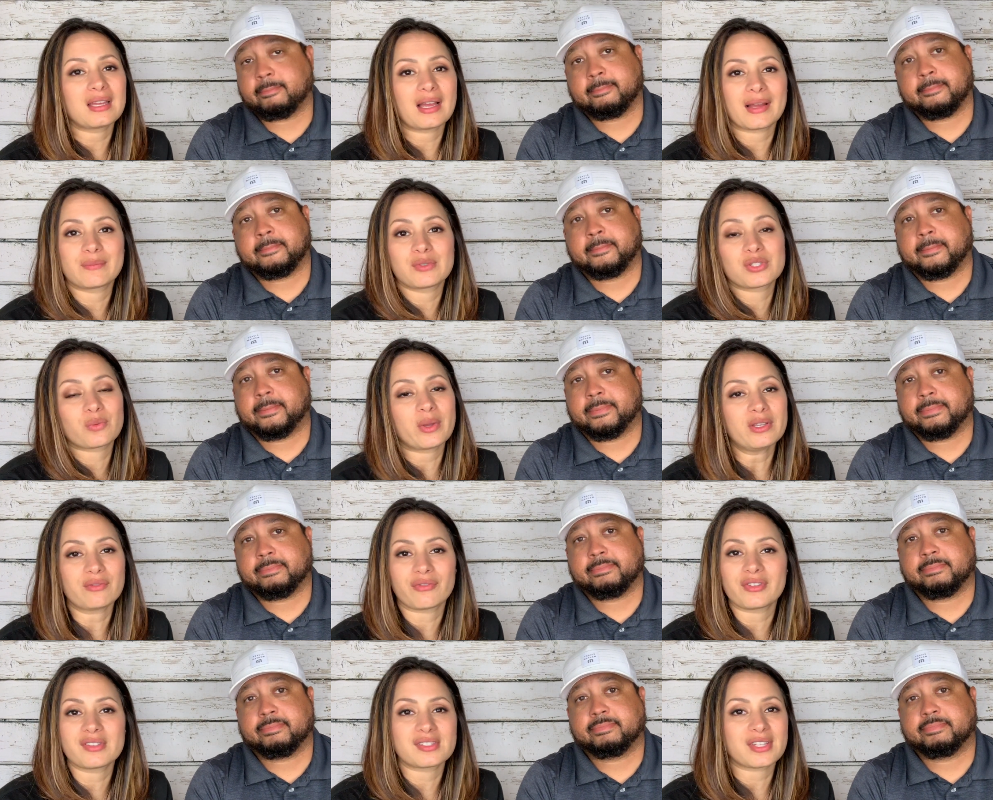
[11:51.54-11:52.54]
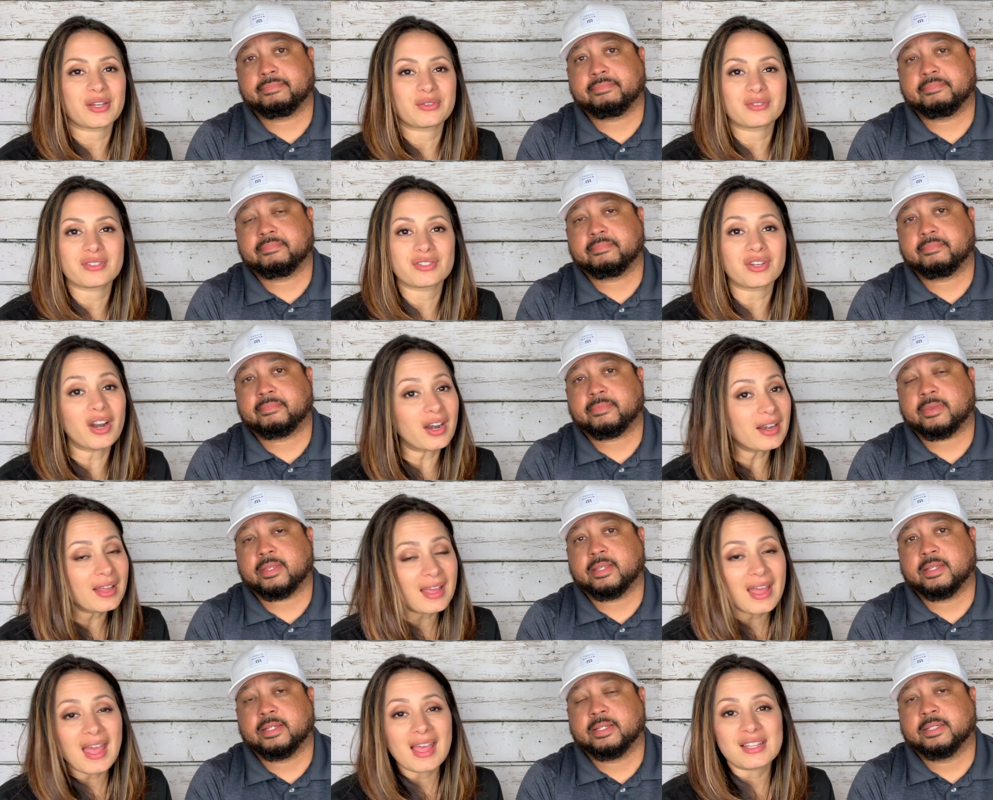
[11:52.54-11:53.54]
Speaker 1: I'm just waiting for the cycle to start.
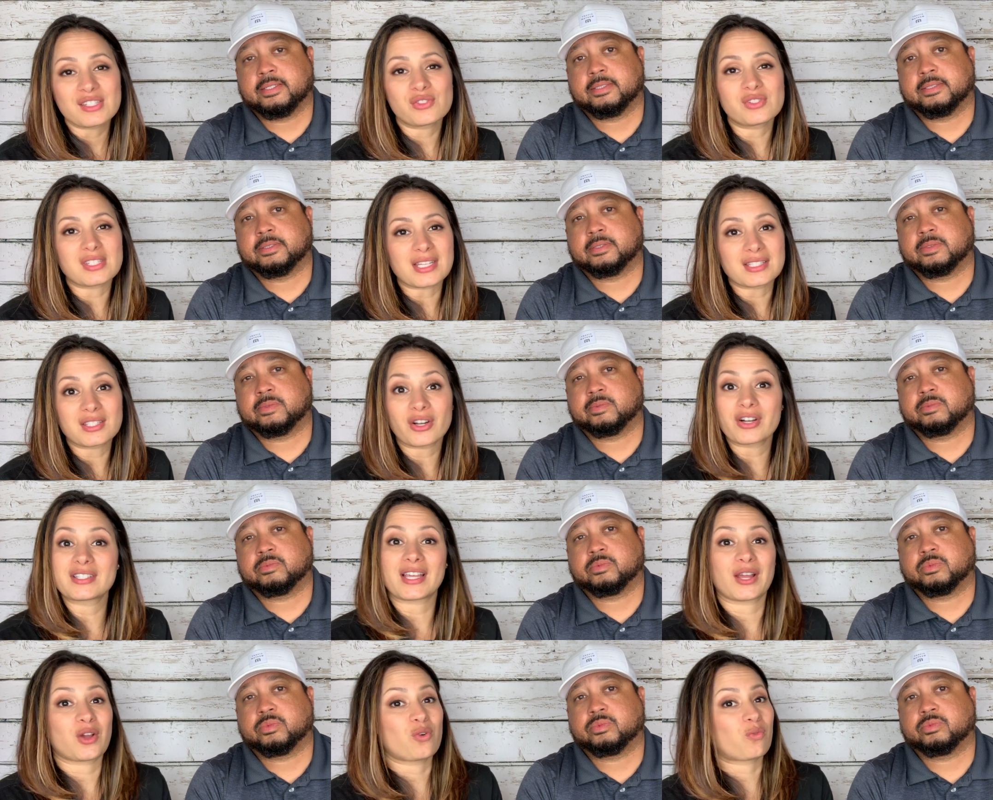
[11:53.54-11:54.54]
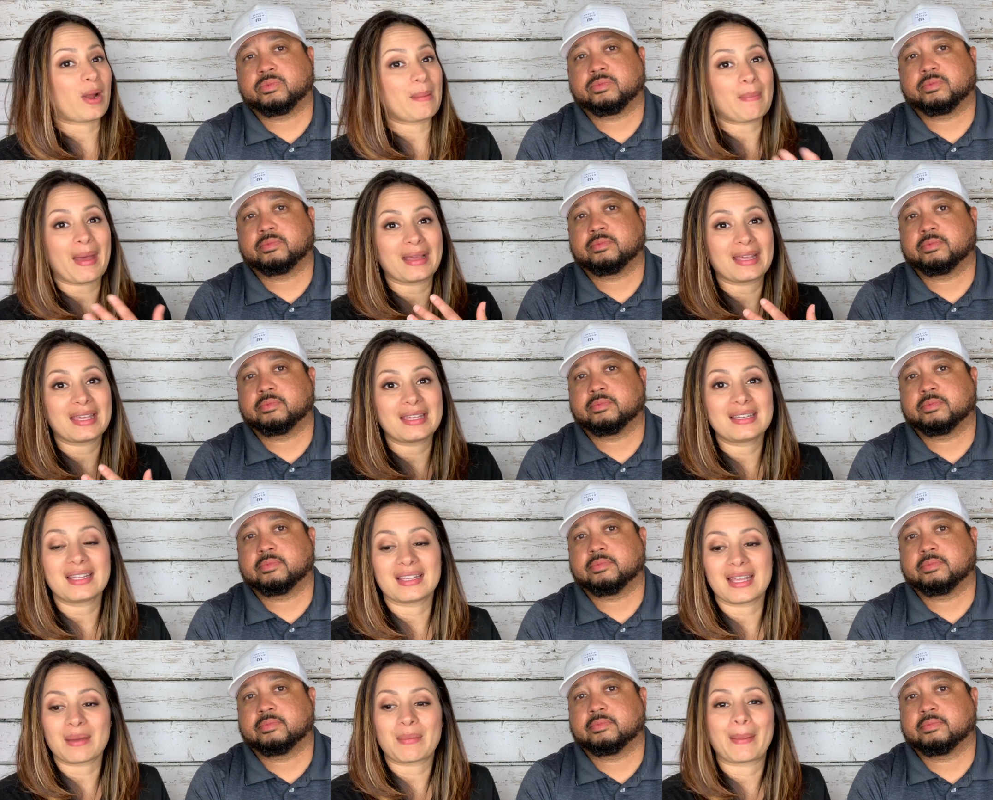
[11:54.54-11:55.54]
As soon as that starts, I go right back in and
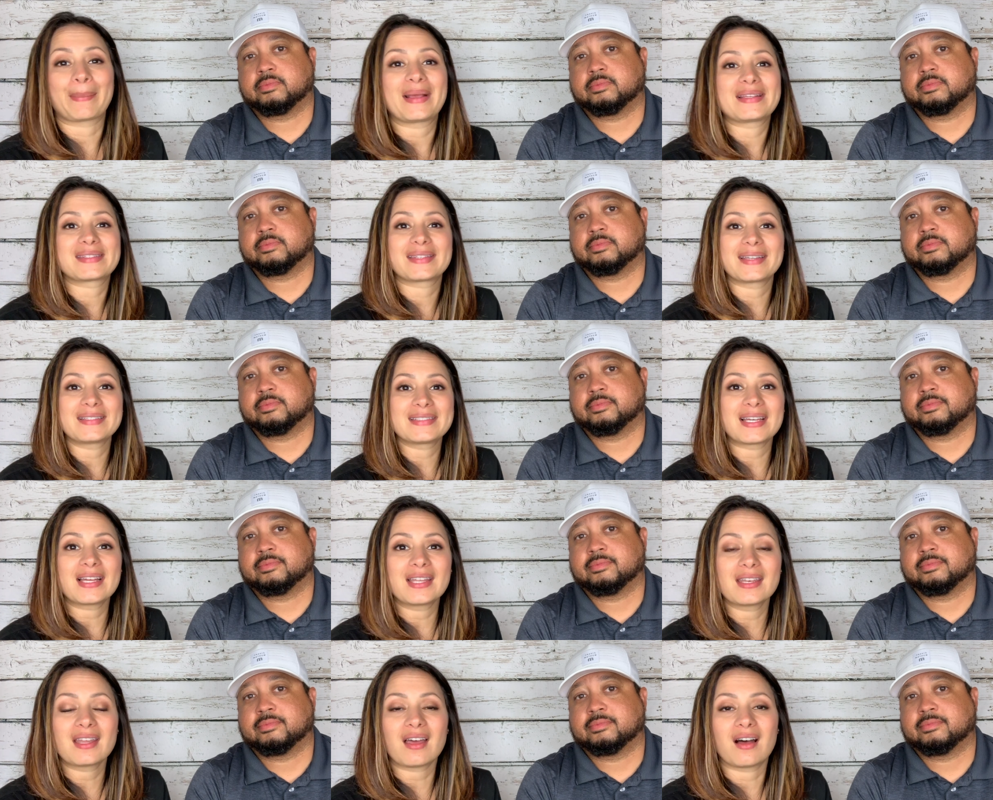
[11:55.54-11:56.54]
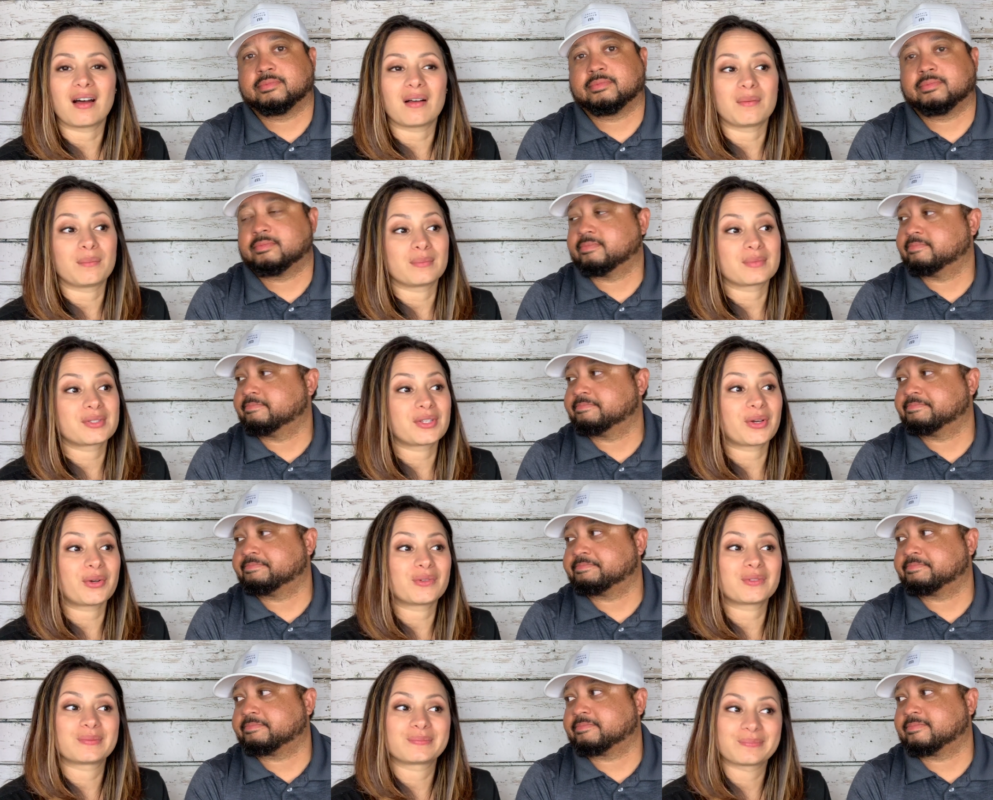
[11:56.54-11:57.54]
get my baseline done. Um,
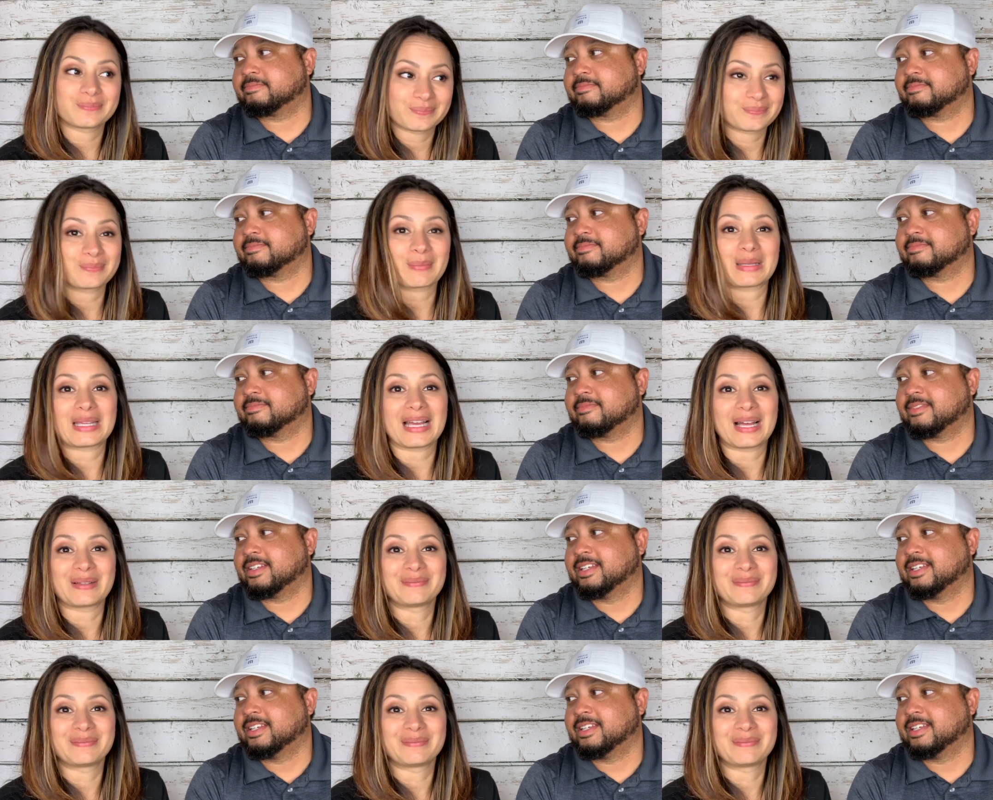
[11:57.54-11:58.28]
so, yeah.